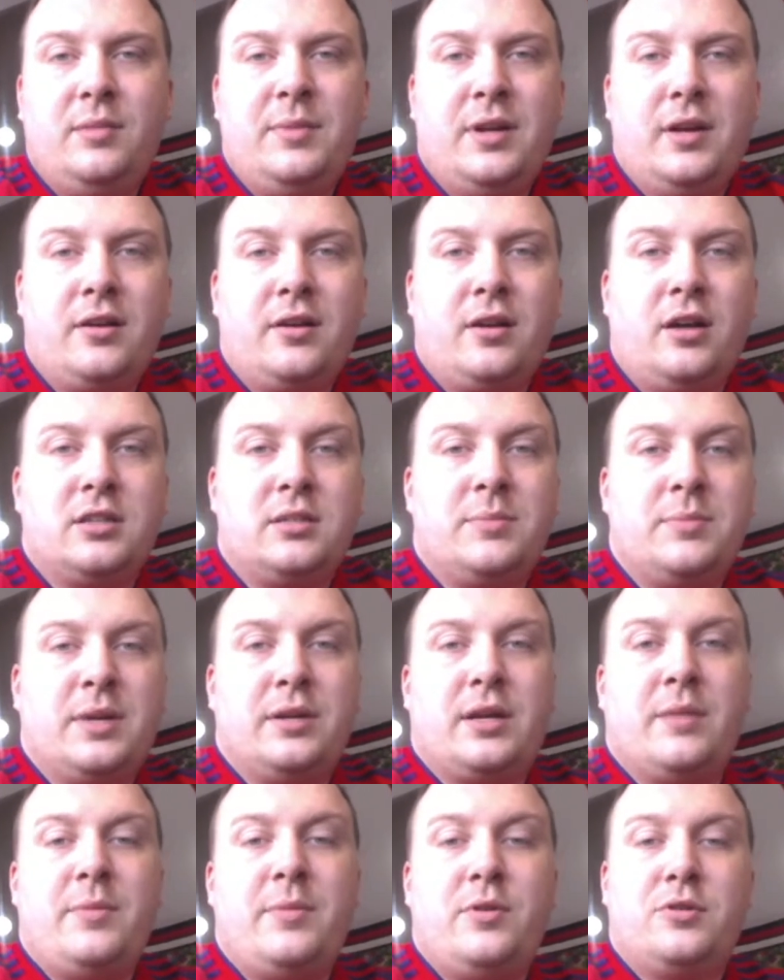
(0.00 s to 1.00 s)
guys,
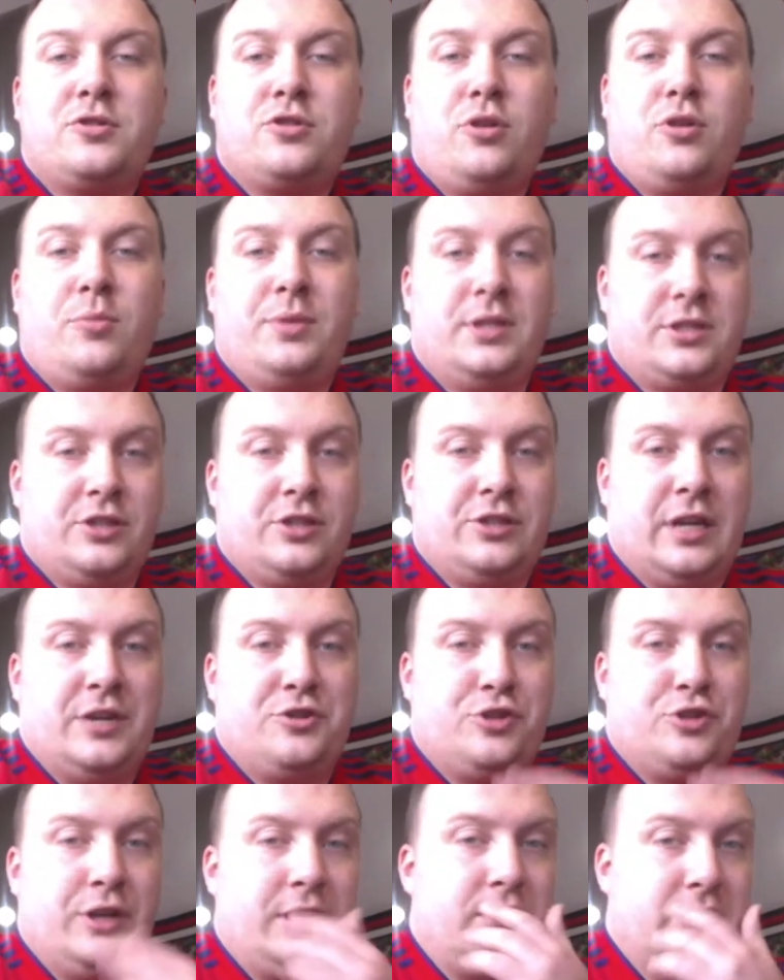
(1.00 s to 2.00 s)
give me your score predictions
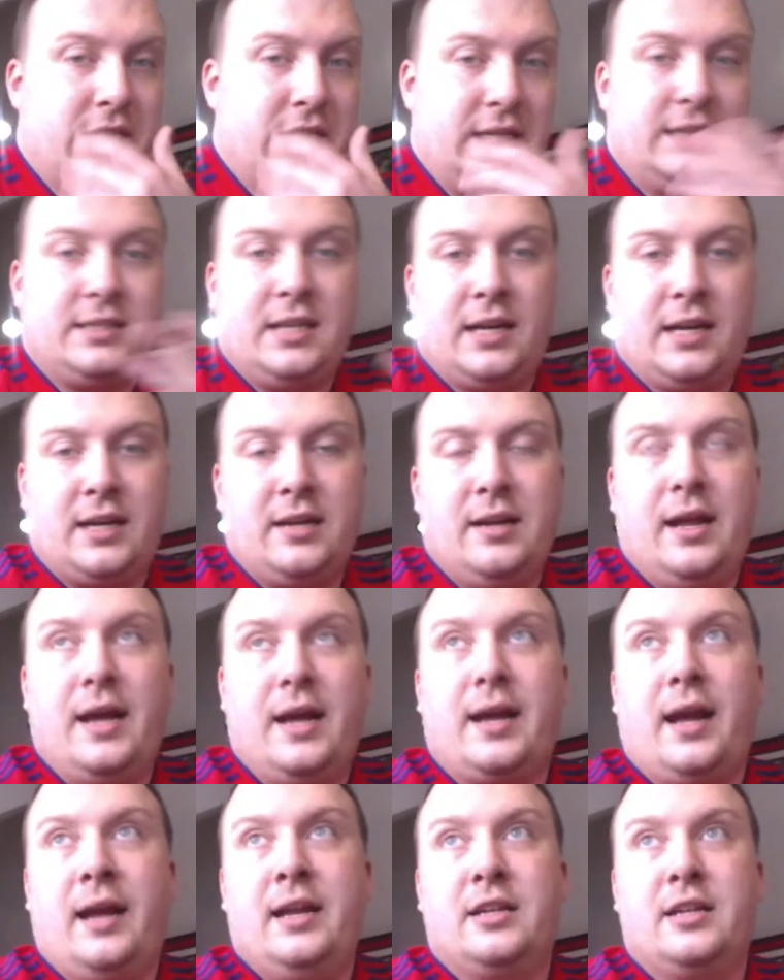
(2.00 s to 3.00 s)
actually, because it is second
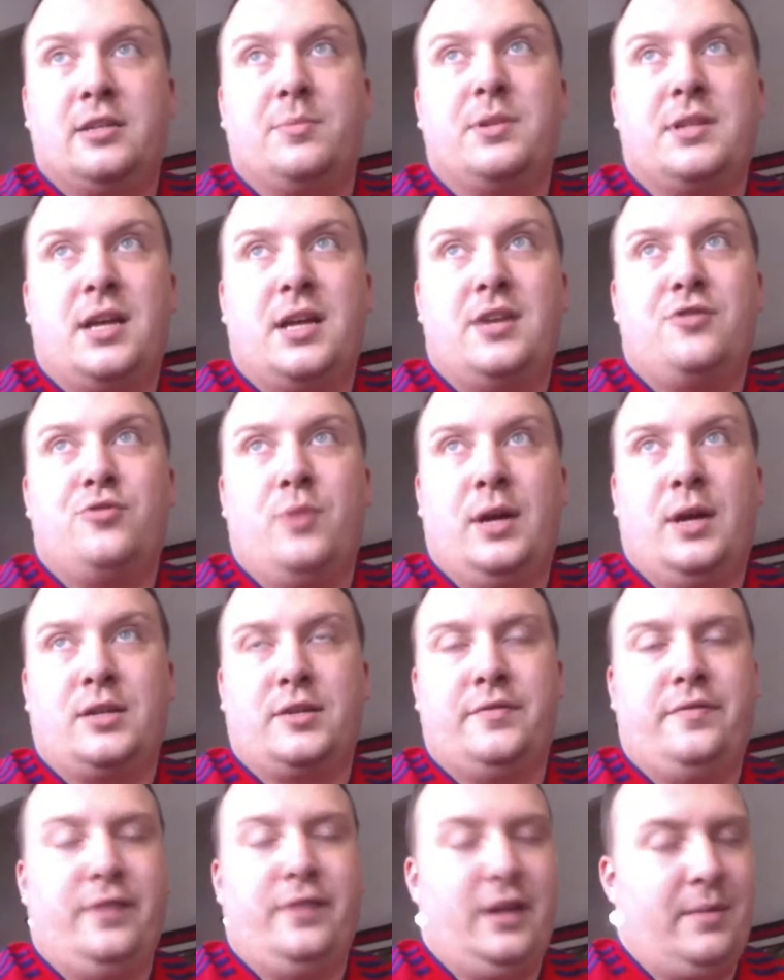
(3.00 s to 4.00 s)
leg and there's a potential extra
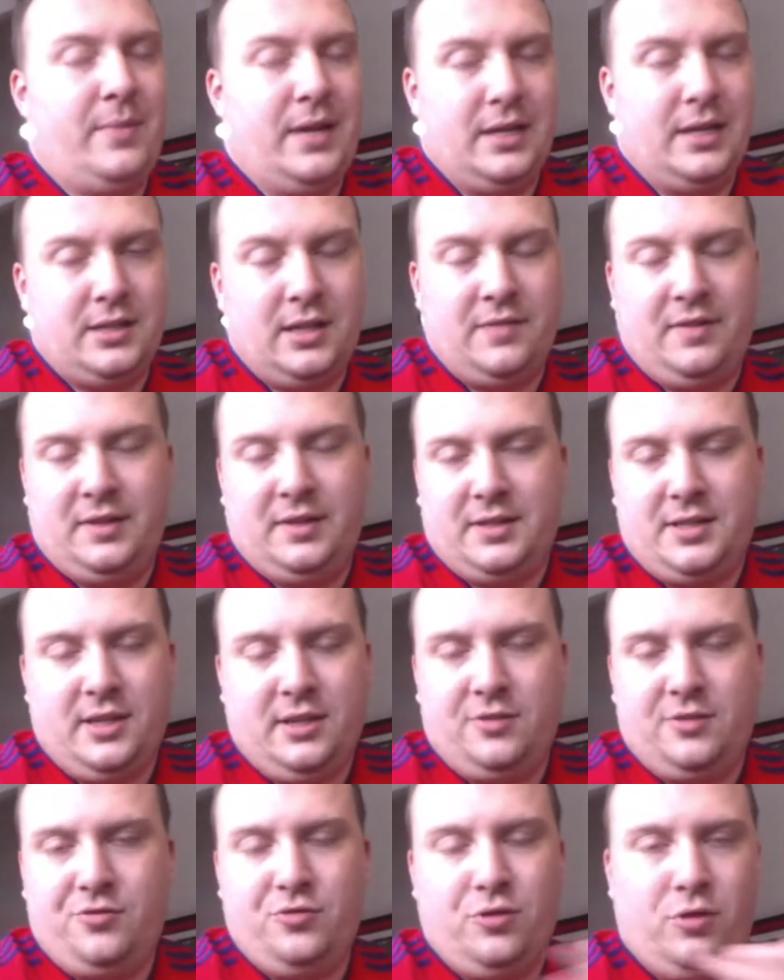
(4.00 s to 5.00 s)
30 minutes if it's still a
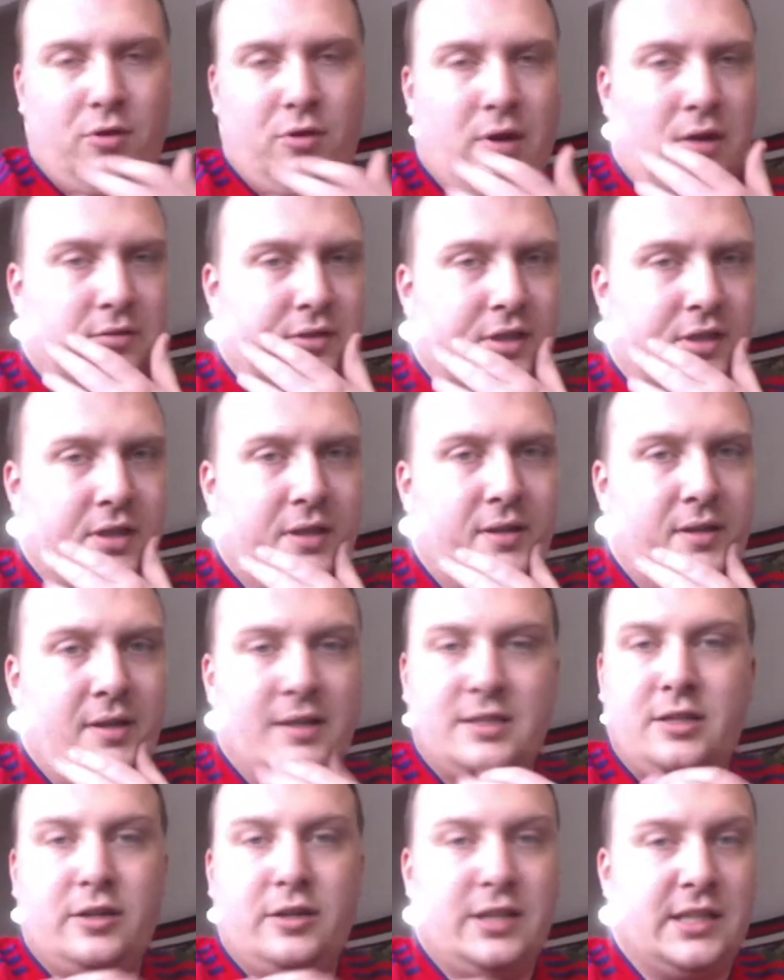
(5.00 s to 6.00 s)
draw after this,
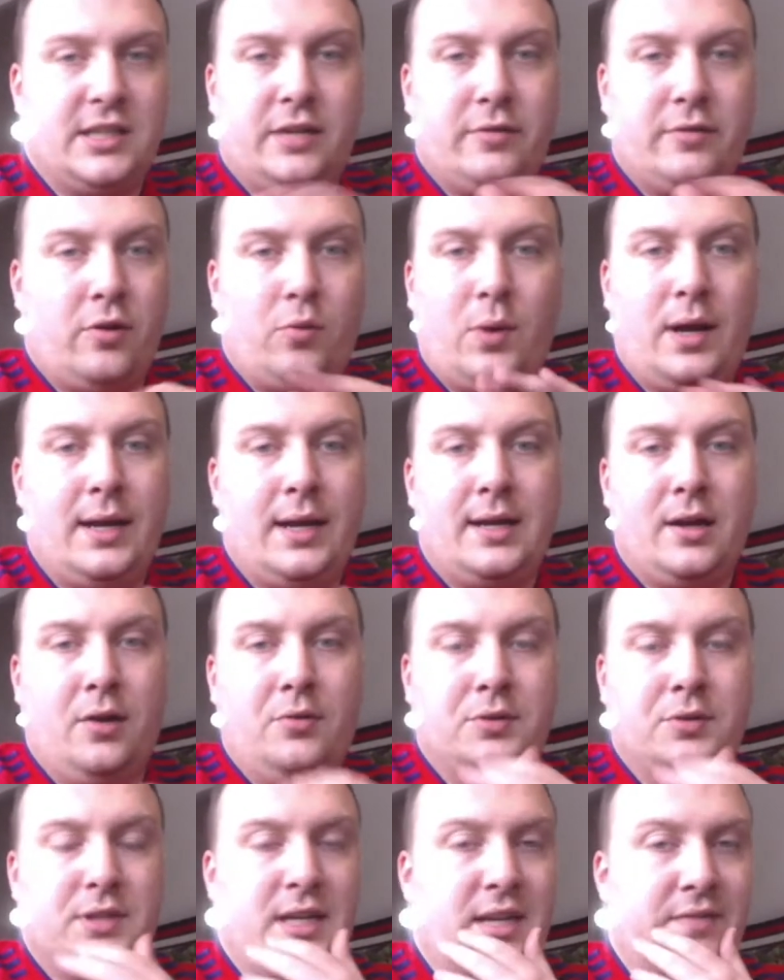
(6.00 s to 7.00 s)
because there's no away
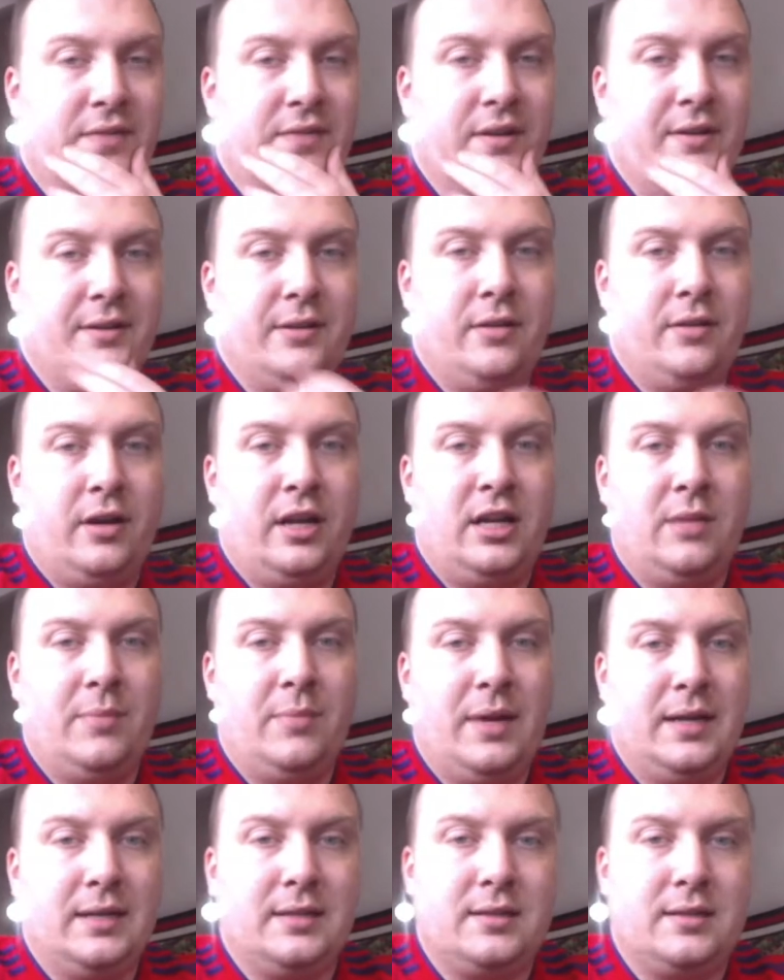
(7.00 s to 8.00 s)
goals either, not in the
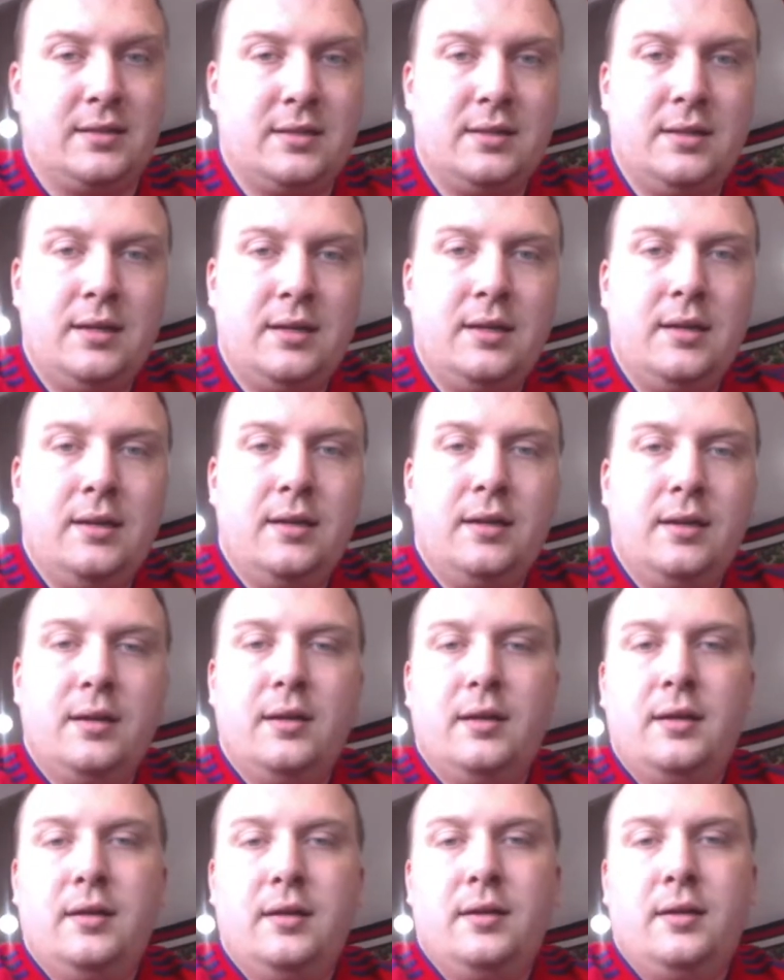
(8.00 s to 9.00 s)
men's
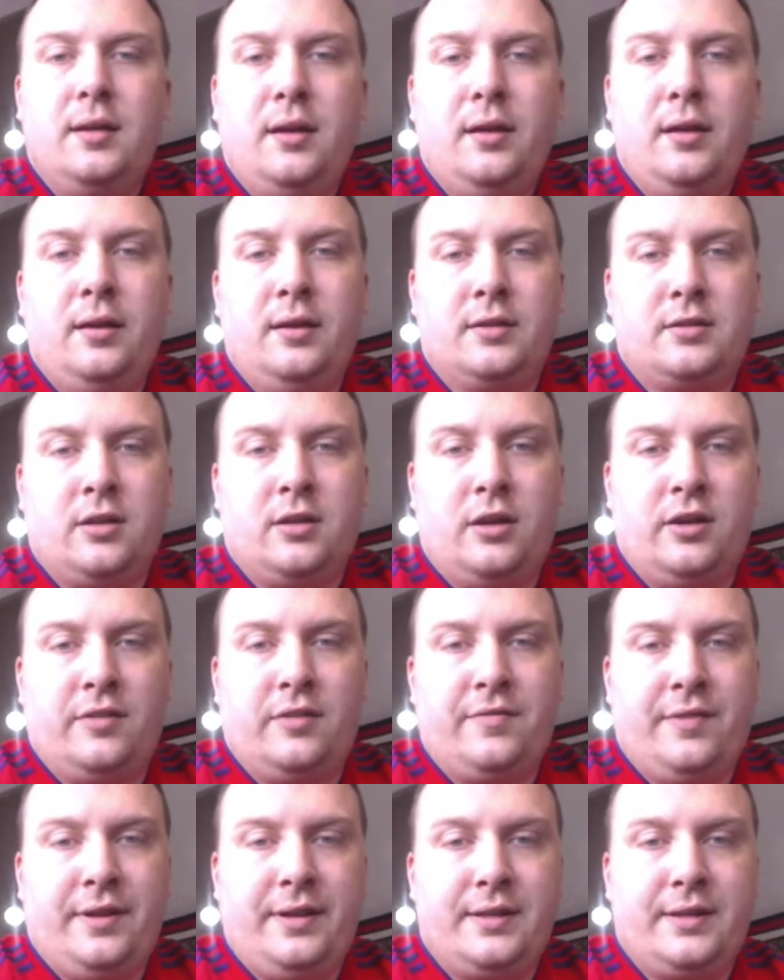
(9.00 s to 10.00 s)
side of
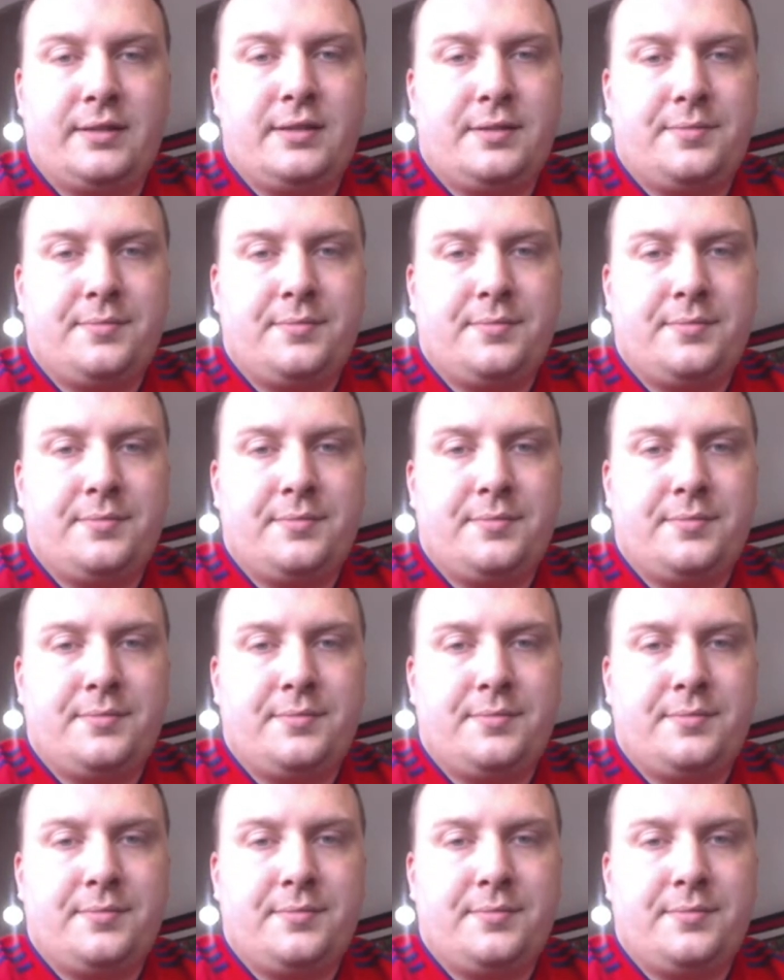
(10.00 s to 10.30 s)
things.